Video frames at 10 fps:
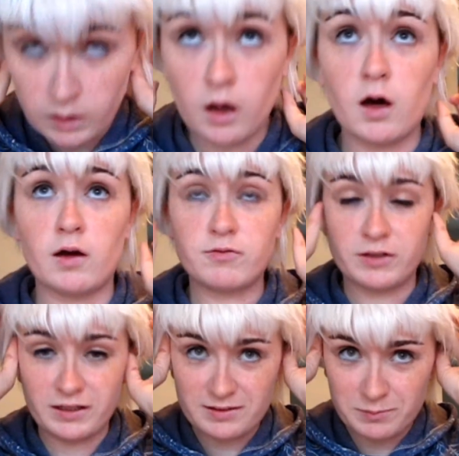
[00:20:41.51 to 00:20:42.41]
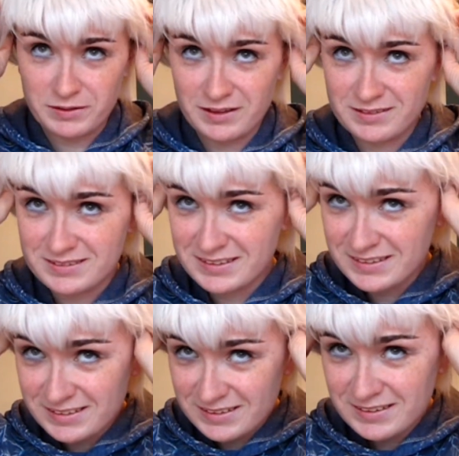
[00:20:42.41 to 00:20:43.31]
Oh, I forgot
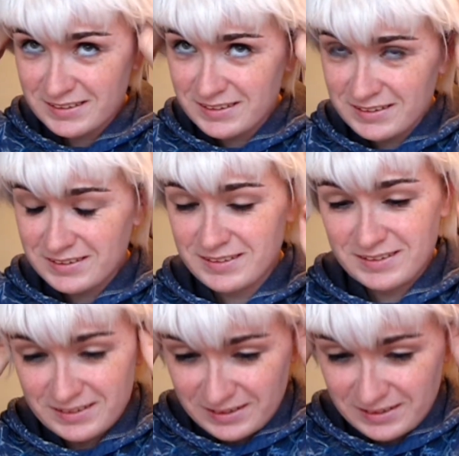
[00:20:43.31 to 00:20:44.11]
something.